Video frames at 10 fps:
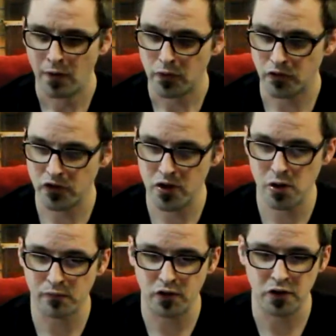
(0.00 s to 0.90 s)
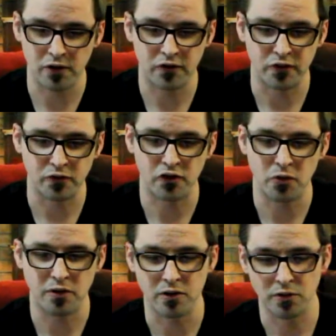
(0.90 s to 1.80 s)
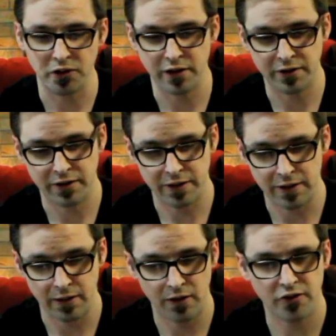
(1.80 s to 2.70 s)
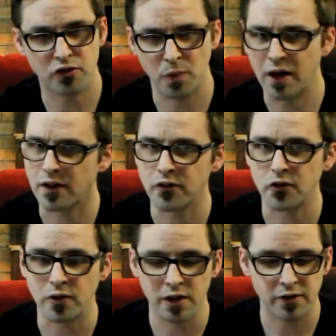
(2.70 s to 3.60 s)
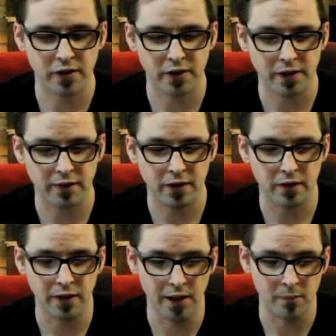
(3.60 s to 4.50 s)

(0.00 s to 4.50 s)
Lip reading: There's no, if you notice, there's no gilt on the spines or anything like that.